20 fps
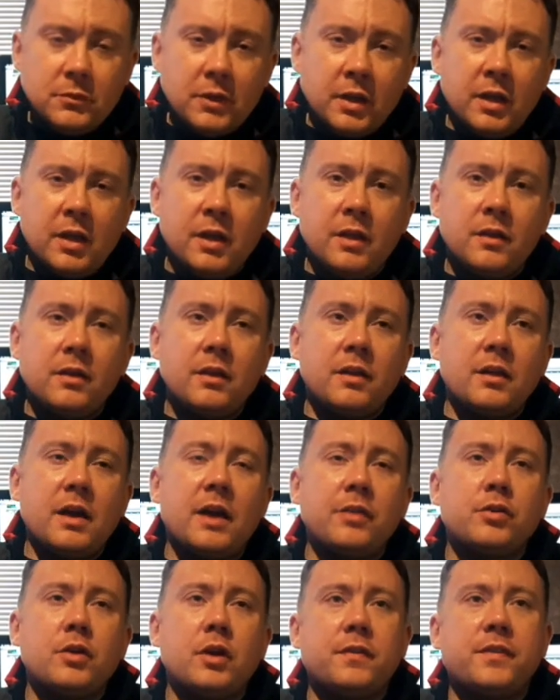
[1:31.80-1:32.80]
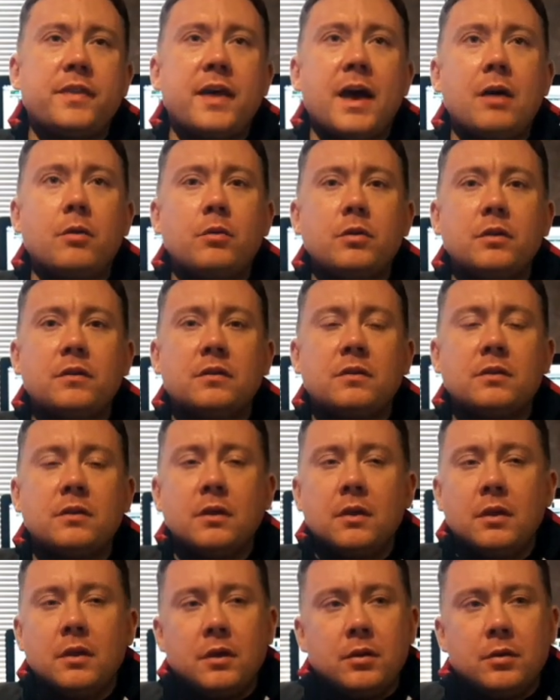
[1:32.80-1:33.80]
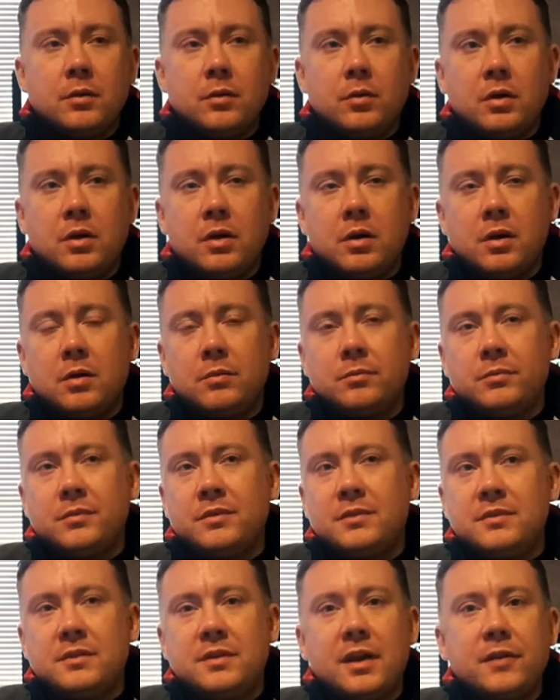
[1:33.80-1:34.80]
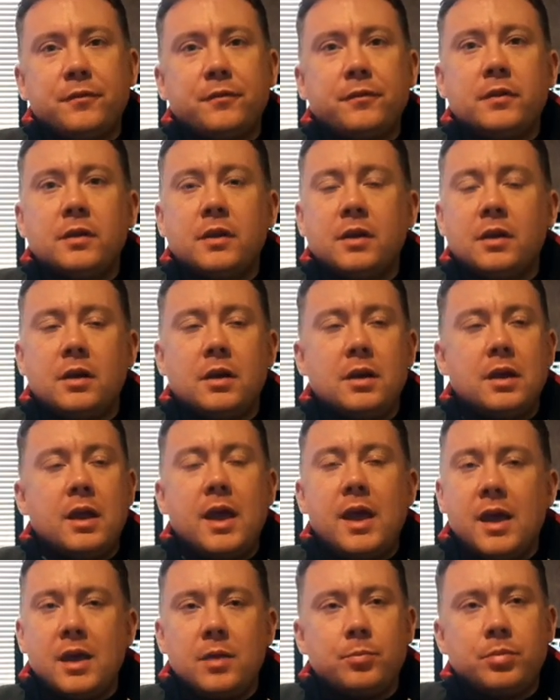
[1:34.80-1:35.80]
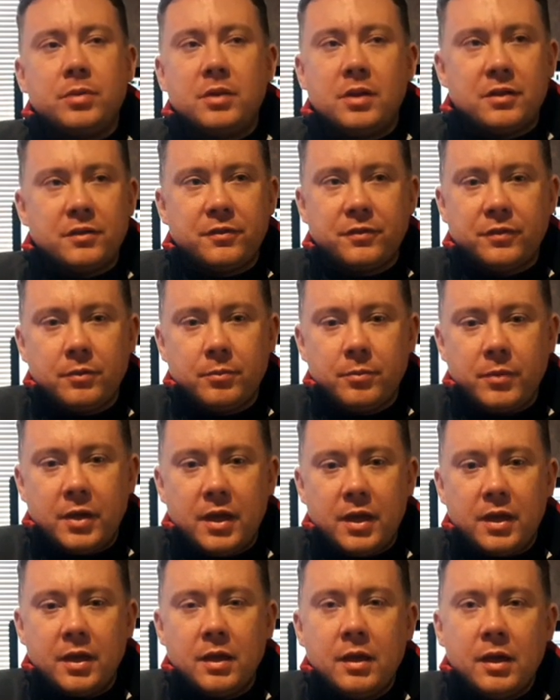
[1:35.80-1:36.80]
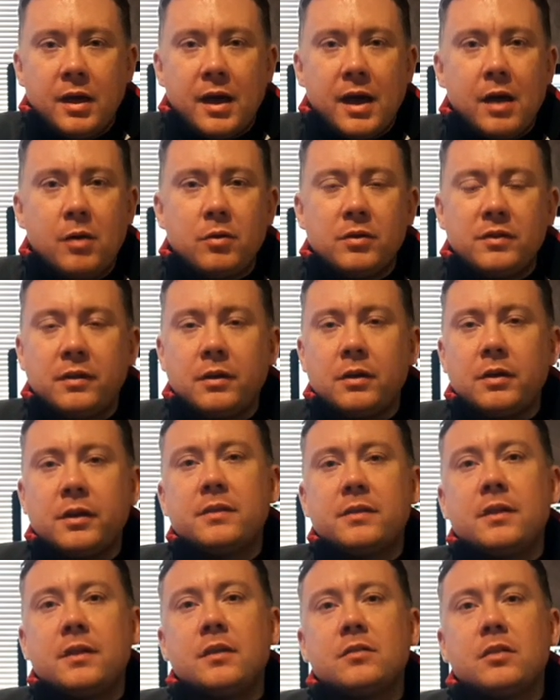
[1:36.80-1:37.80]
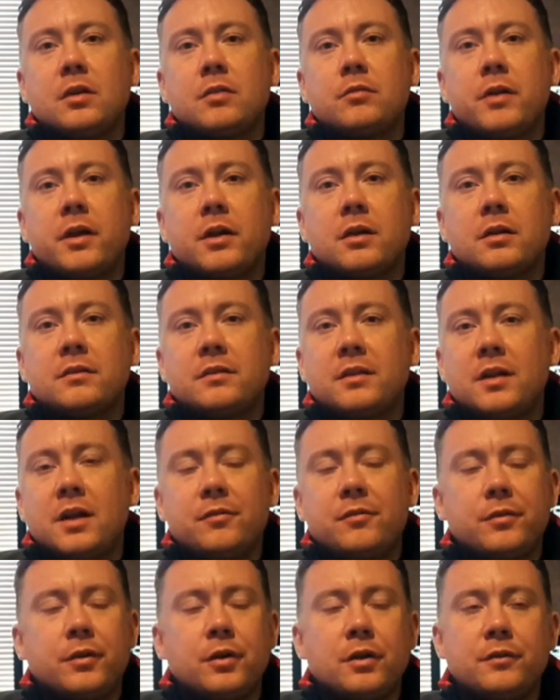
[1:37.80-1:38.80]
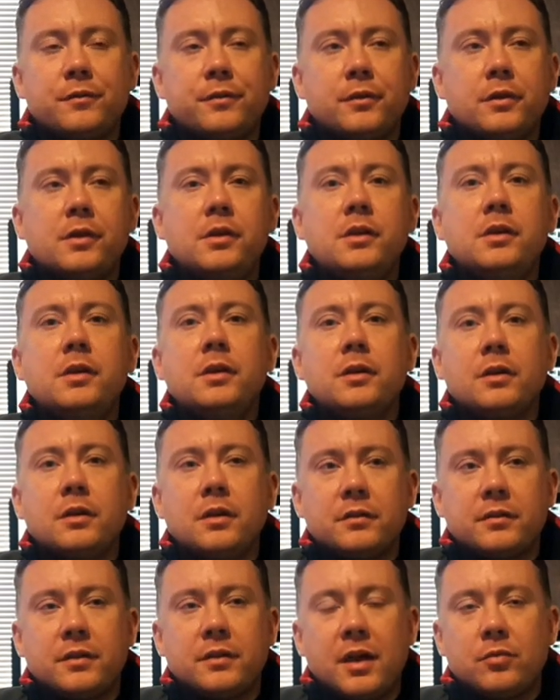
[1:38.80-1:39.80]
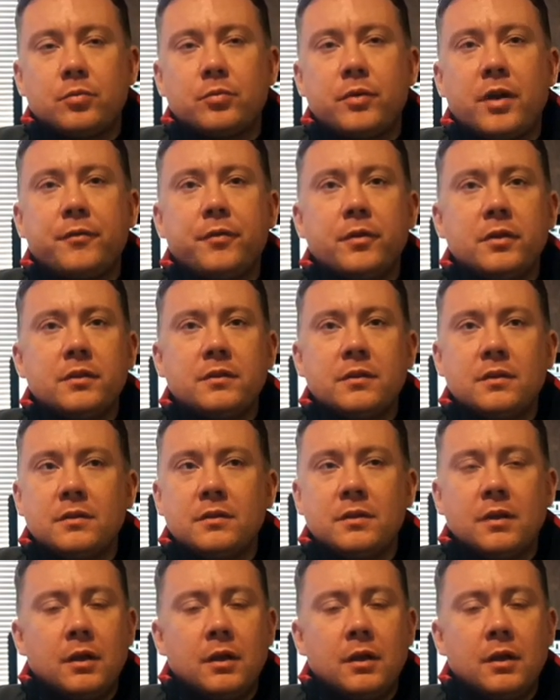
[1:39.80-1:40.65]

And I thought that was definitely an A+ for me. I was hearing things on records that I've heard for years as references,